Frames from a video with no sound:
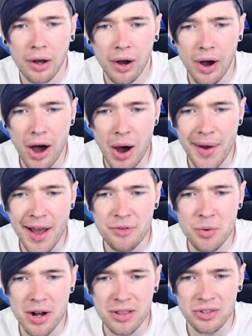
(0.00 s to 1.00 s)
Oh,
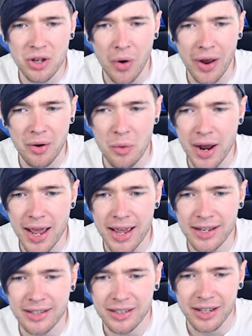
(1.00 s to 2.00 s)
everyone's going
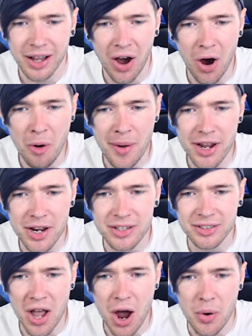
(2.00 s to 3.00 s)
weird. Oh my
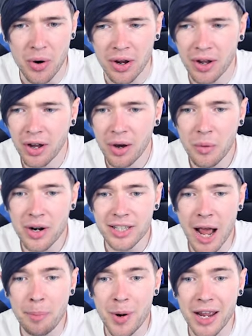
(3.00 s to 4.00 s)
goodness, no. What is
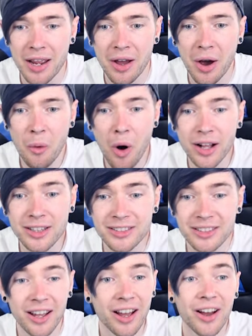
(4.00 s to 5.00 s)
happening?
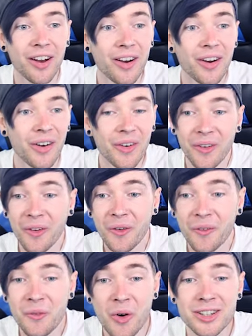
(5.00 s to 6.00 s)
What?
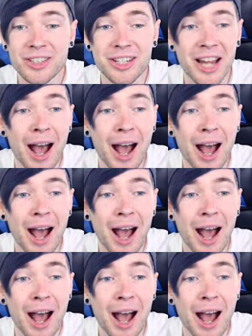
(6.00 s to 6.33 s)
What just